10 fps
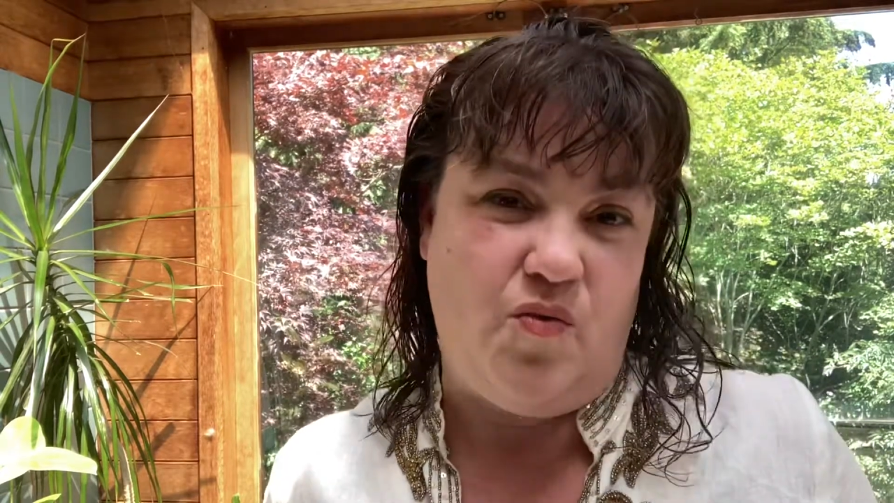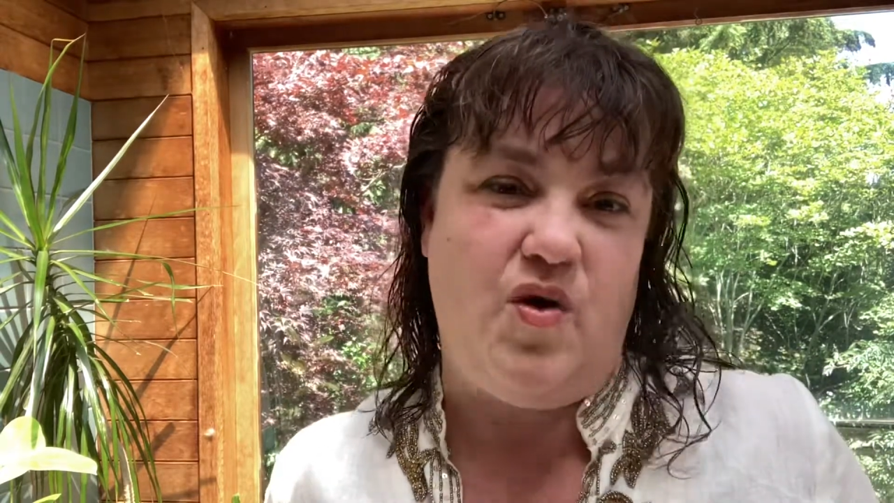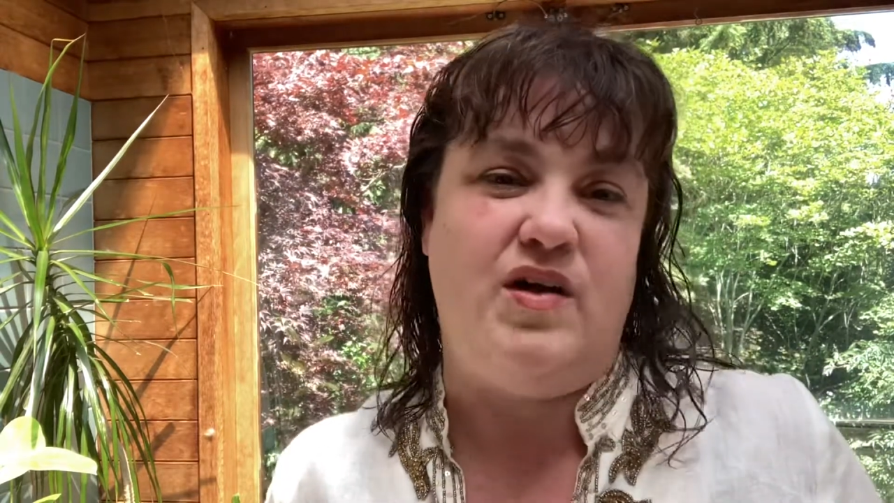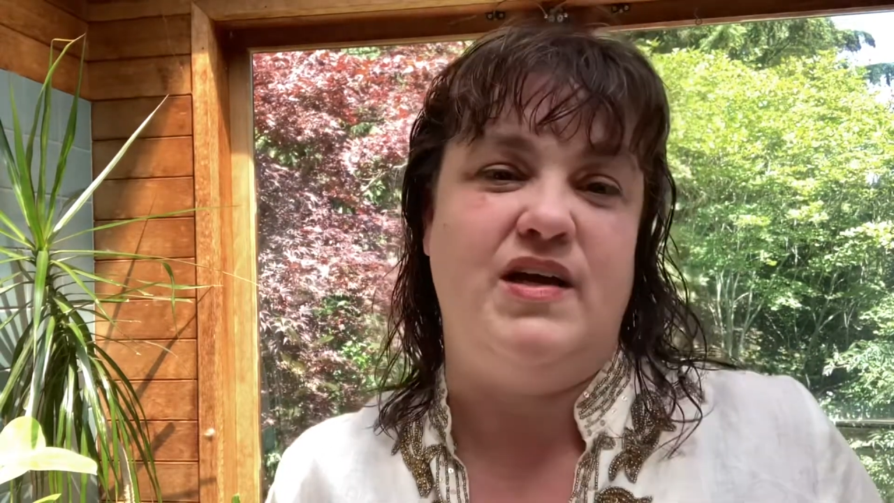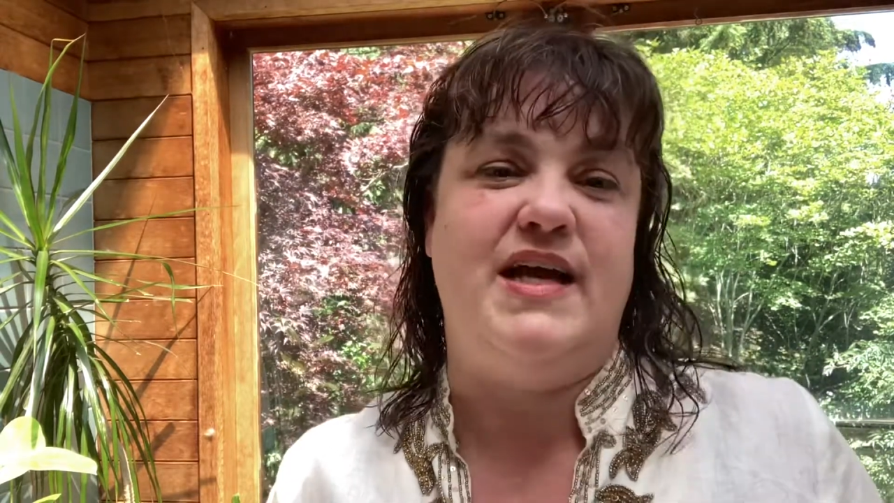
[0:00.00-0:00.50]

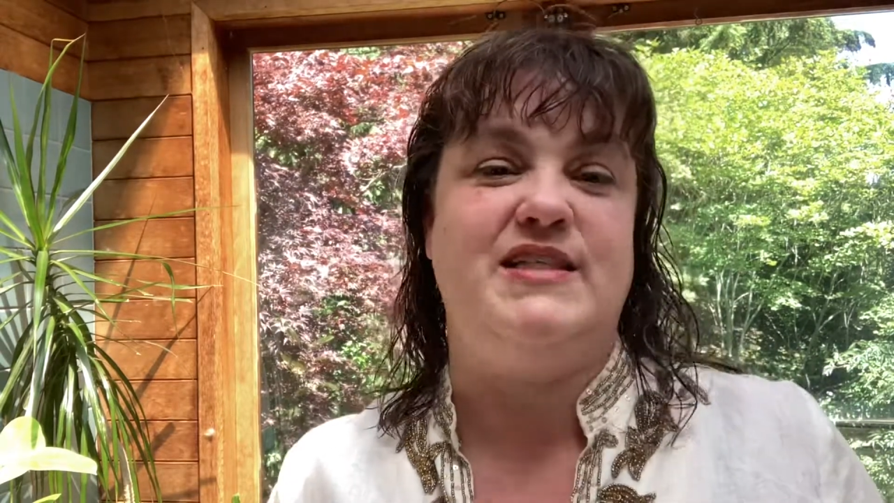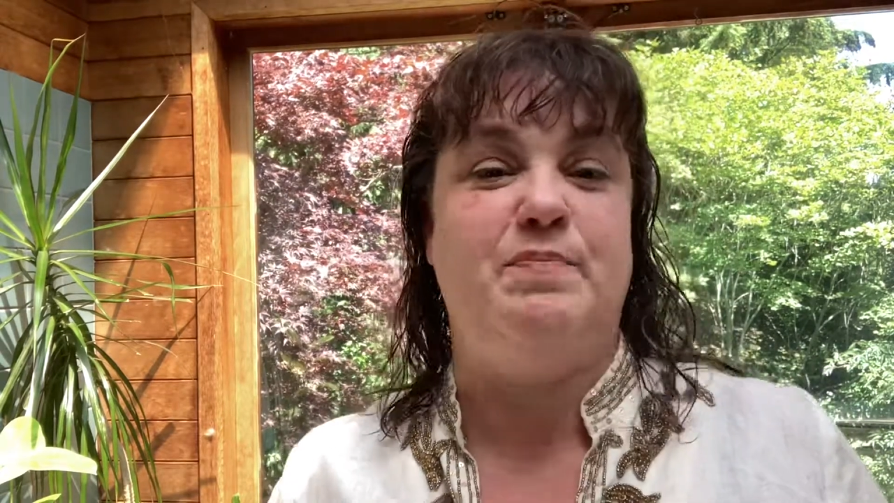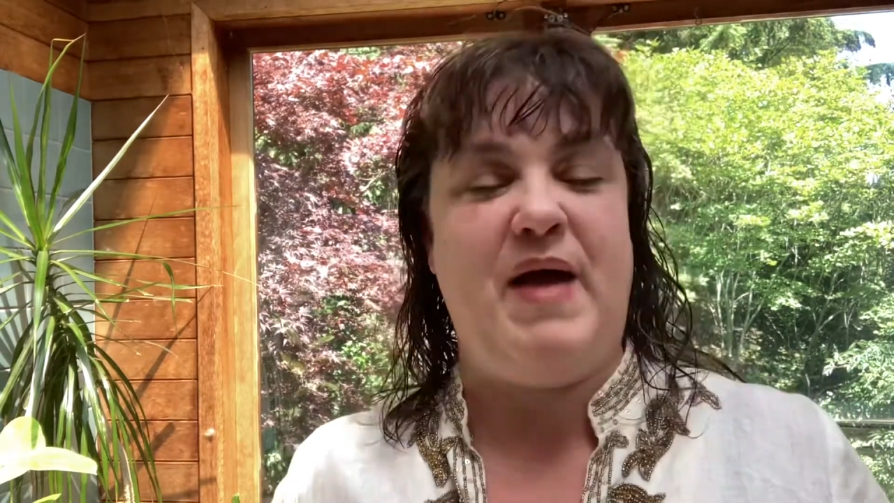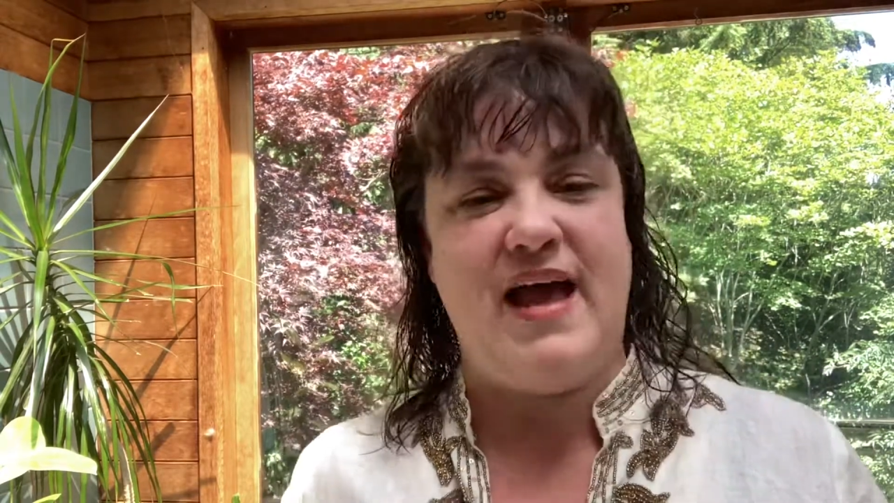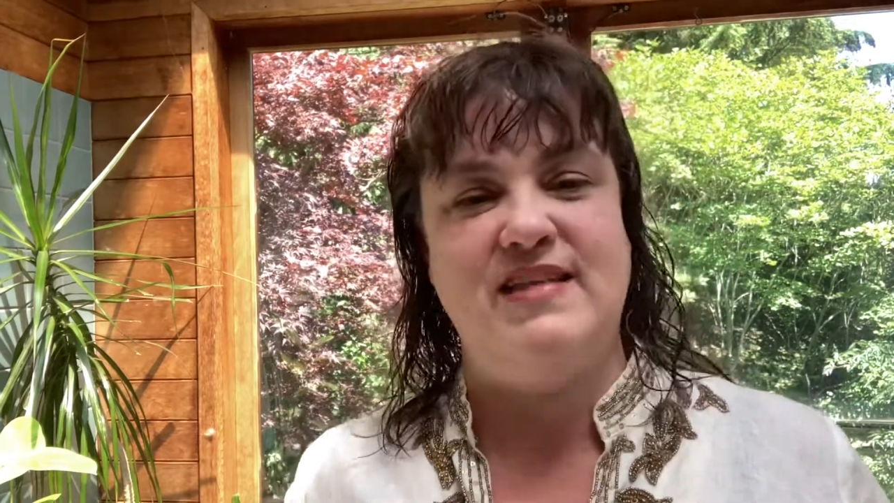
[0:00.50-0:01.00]
Well, it
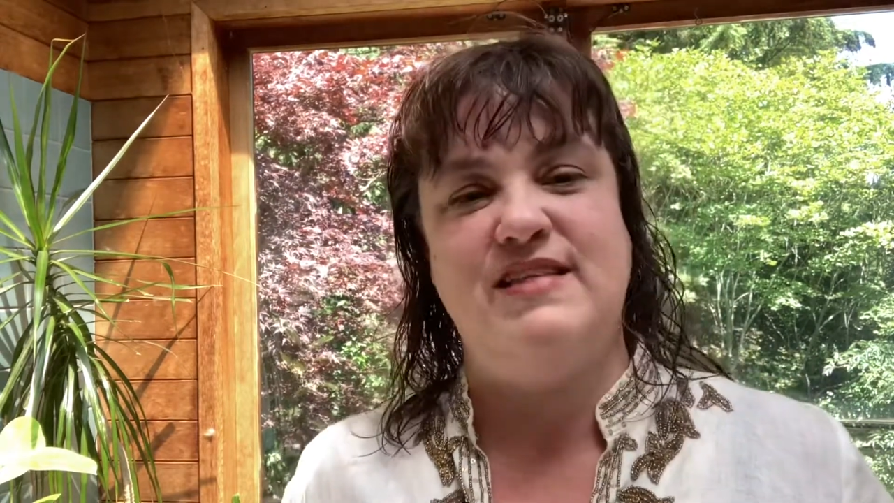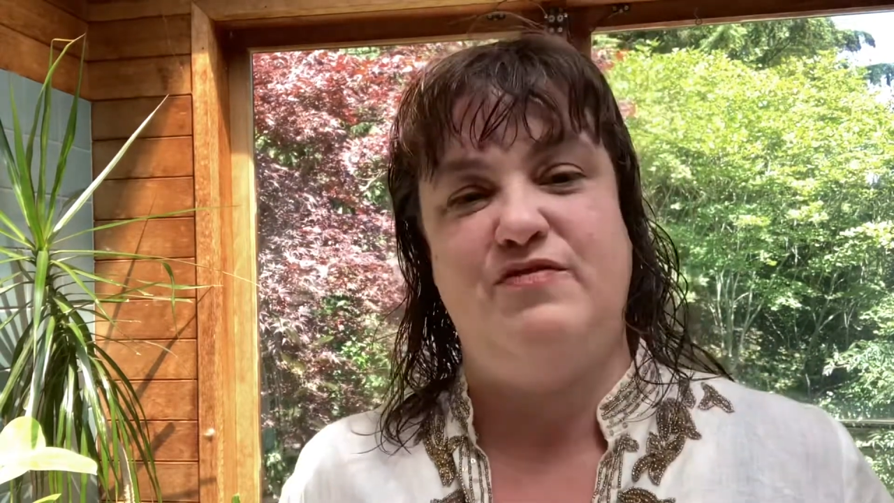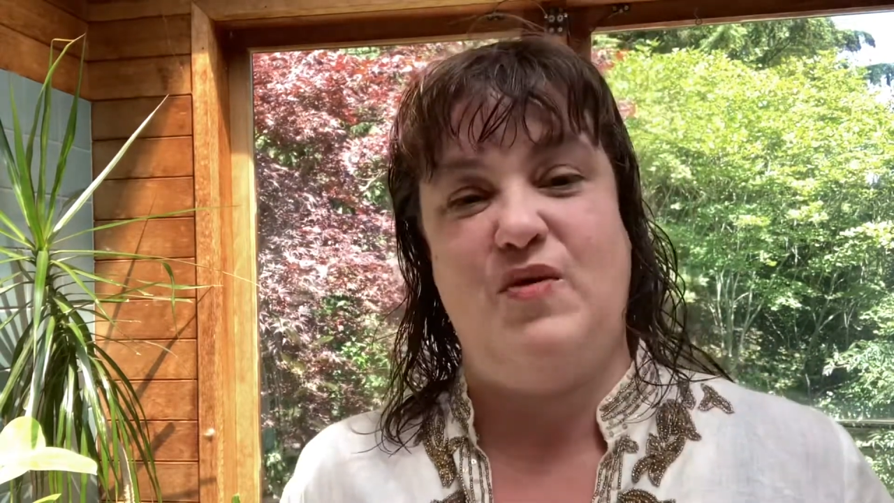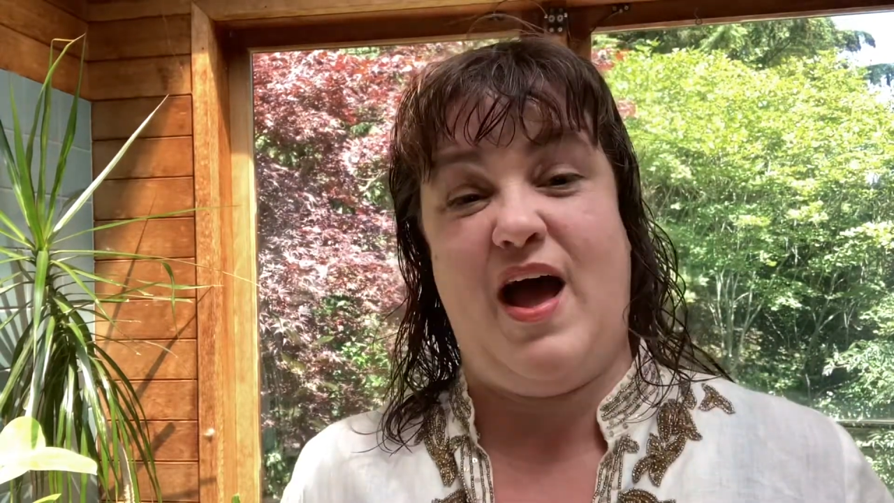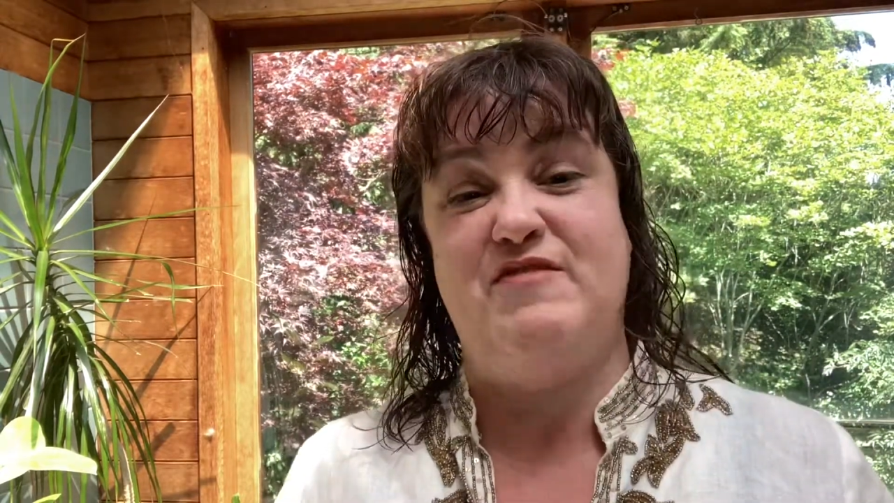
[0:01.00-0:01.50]
depends if
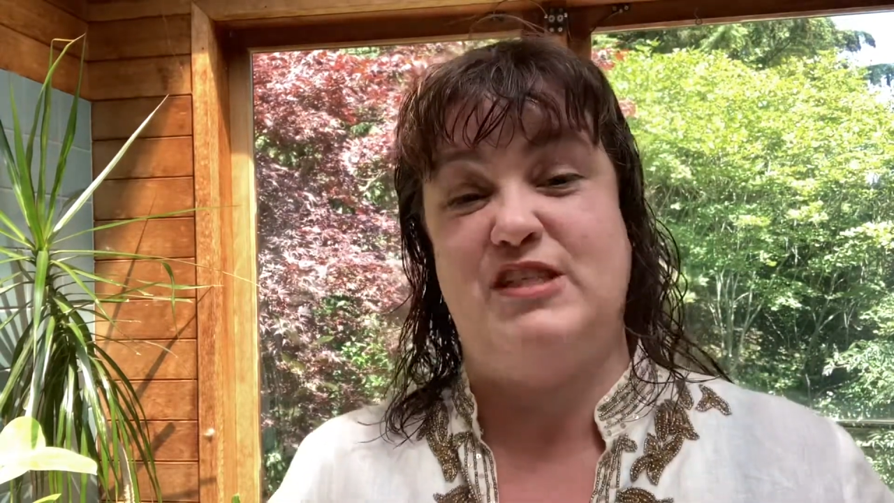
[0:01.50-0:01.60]
you have a